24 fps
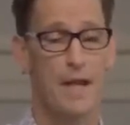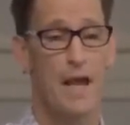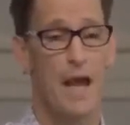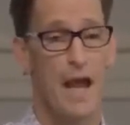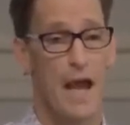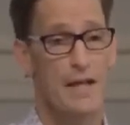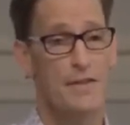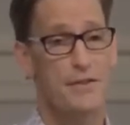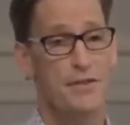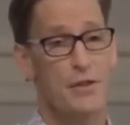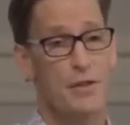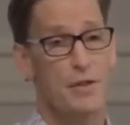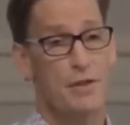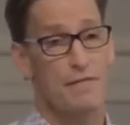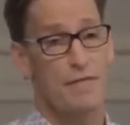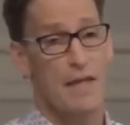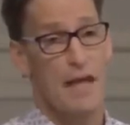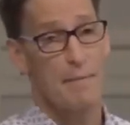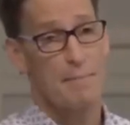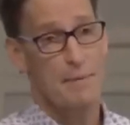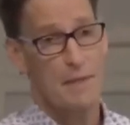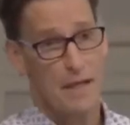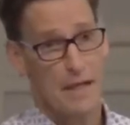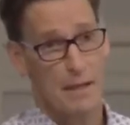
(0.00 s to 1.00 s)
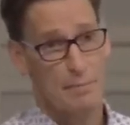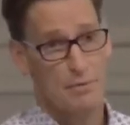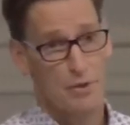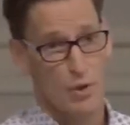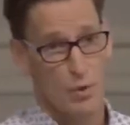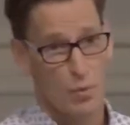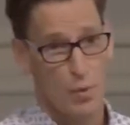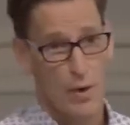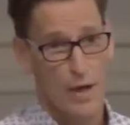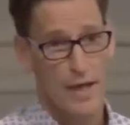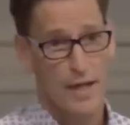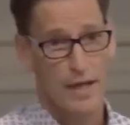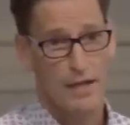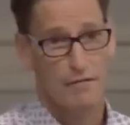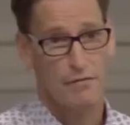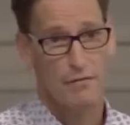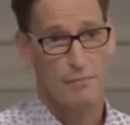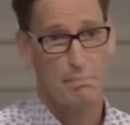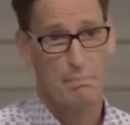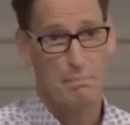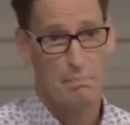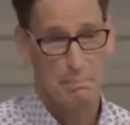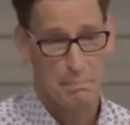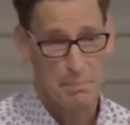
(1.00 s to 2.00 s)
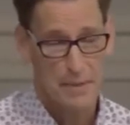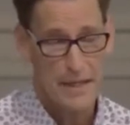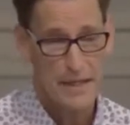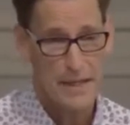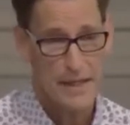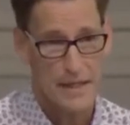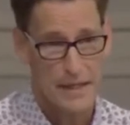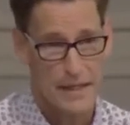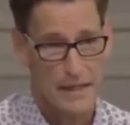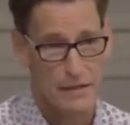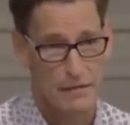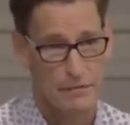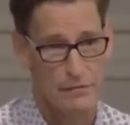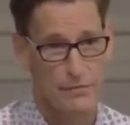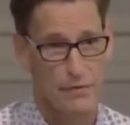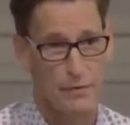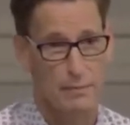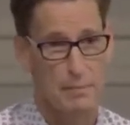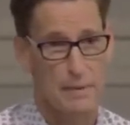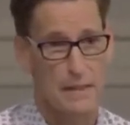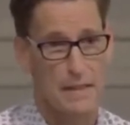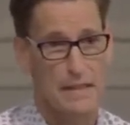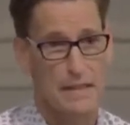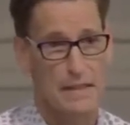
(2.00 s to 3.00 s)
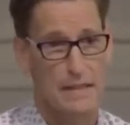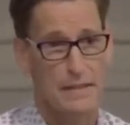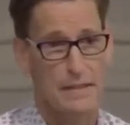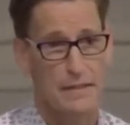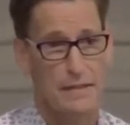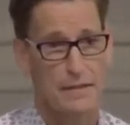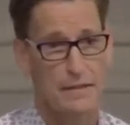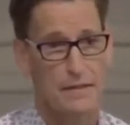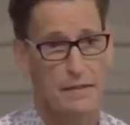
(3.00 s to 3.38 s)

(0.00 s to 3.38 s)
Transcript: And so, if that becomes a way of being for me,